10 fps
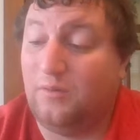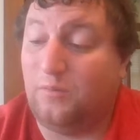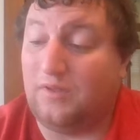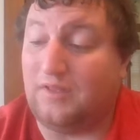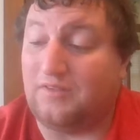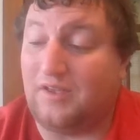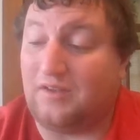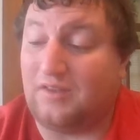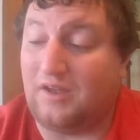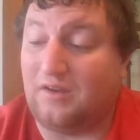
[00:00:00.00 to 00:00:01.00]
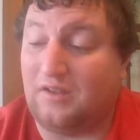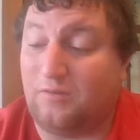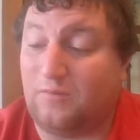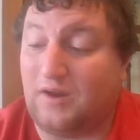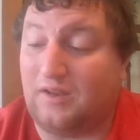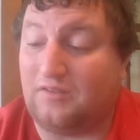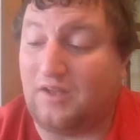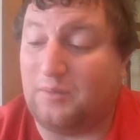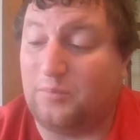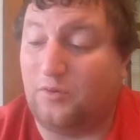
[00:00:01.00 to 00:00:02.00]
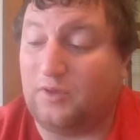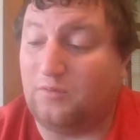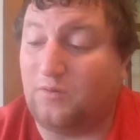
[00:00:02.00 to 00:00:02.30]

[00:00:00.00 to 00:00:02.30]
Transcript: With a takedown and a riding time point,